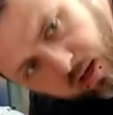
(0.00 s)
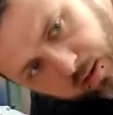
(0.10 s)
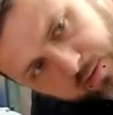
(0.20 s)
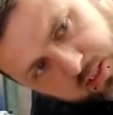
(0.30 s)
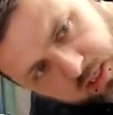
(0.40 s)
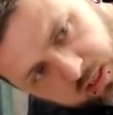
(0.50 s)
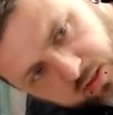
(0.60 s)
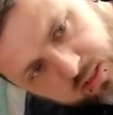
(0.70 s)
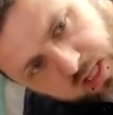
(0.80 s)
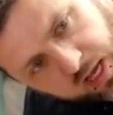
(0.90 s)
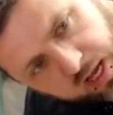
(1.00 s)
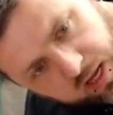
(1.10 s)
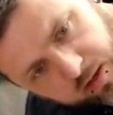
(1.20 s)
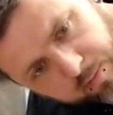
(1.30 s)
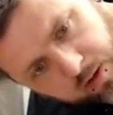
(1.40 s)
I'm just going to use the
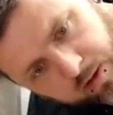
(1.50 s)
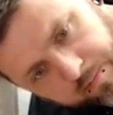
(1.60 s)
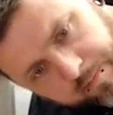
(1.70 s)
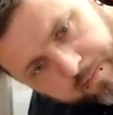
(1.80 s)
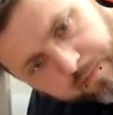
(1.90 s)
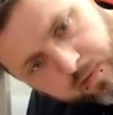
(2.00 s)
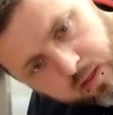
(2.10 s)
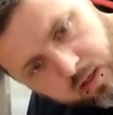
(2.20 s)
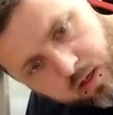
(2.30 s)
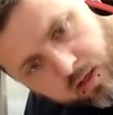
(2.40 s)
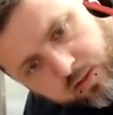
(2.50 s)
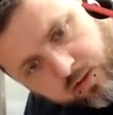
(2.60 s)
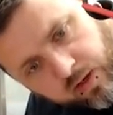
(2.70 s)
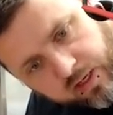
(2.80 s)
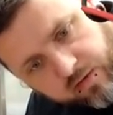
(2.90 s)
hand pump
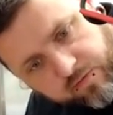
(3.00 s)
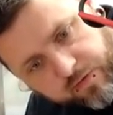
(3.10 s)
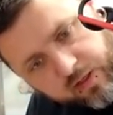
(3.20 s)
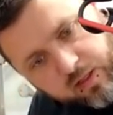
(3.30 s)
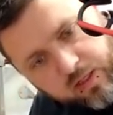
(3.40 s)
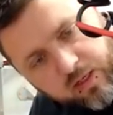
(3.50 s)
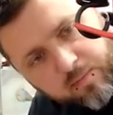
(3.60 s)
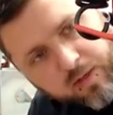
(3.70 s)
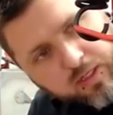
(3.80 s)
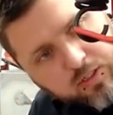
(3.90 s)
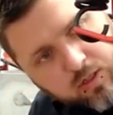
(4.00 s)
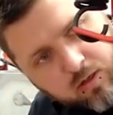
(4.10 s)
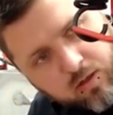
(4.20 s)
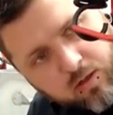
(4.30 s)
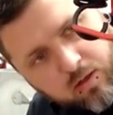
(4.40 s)
so I can feel it and make
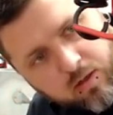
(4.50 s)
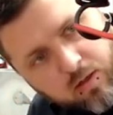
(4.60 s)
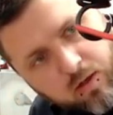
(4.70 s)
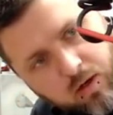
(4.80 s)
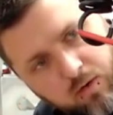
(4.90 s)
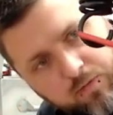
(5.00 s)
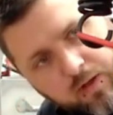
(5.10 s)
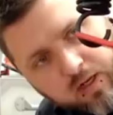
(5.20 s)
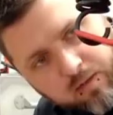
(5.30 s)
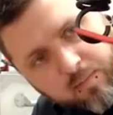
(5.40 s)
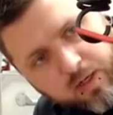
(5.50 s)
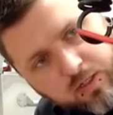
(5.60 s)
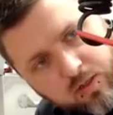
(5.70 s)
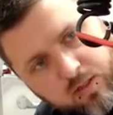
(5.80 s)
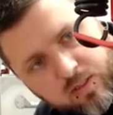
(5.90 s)
sure, hopefully I can make
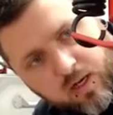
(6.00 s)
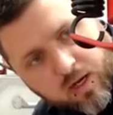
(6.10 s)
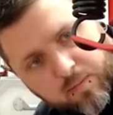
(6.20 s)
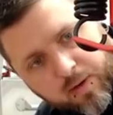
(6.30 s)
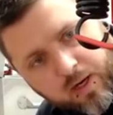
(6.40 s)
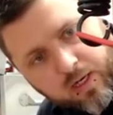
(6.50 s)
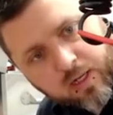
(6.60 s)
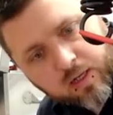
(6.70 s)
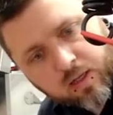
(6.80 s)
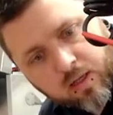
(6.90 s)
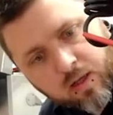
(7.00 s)
sure it's not binding.